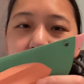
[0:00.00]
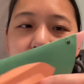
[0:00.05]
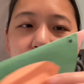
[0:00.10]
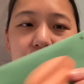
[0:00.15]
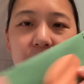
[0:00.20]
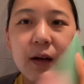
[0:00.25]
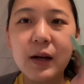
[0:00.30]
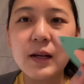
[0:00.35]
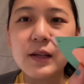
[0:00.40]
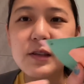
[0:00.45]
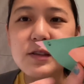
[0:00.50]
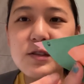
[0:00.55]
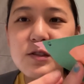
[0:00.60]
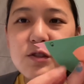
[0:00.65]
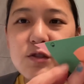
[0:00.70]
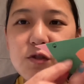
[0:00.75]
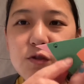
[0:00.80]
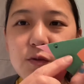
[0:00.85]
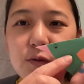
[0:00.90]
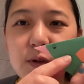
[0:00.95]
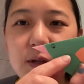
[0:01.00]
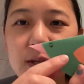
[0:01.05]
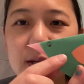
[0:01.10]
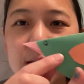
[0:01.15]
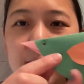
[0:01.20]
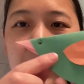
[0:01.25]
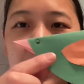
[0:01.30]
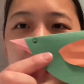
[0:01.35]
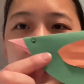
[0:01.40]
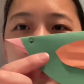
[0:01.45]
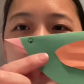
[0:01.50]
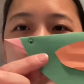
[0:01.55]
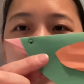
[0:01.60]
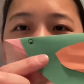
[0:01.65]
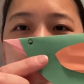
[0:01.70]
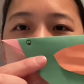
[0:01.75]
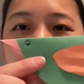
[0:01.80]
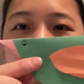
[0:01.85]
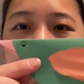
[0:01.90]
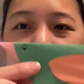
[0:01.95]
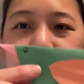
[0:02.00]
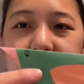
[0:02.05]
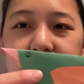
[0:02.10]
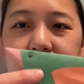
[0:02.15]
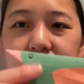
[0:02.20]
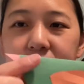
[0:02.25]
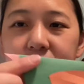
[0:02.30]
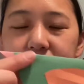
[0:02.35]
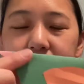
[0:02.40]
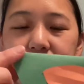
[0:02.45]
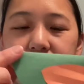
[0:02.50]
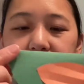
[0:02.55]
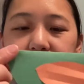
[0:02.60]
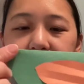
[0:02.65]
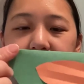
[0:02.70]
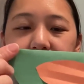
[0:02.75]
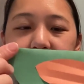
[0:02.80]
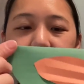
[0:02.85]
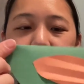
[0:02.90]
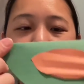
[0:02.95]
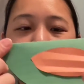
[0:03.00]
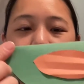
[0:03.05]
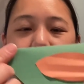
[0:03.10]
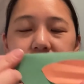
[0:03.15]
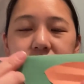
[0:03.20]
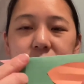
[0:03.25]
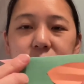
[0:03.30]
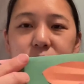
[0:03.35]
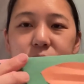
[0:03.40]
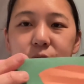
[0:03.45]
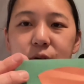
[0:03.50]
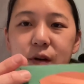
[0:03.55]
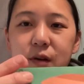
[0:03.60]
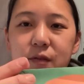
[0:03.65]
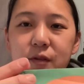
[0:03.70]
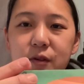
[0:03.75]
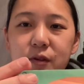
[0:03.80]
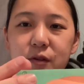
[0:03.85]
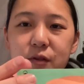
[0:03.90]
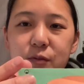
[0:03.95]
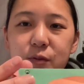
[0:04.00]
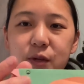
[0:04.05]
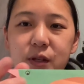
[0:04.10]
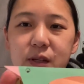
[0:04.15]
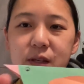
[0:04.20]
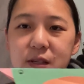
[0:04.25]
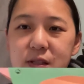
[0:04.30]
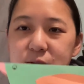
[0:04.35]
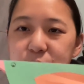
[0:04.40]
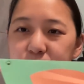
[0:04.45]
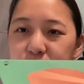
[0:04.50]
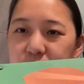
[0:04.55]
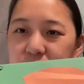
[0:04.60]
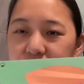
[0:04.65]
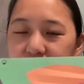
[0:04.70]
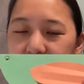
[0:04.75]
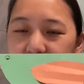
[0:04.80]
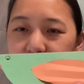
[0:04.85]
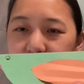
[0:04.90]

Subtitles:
I just drew in an eye on either side. And here you have your 3D springtime